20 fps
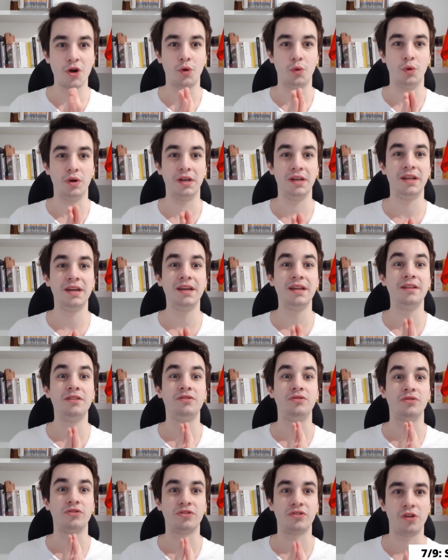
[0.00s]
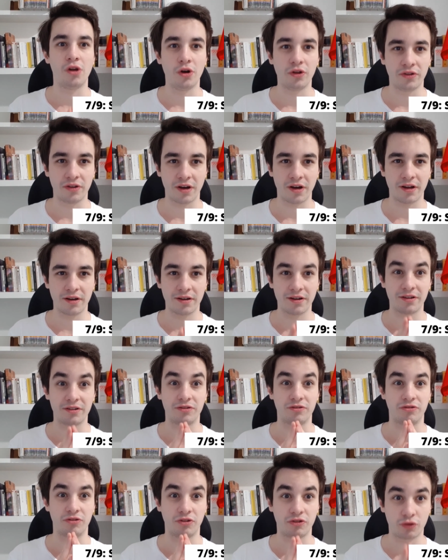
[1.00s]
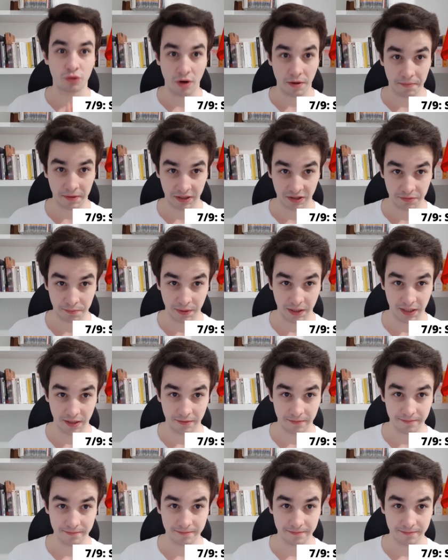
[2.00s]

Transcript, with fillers: we need to slow down the scraping speed.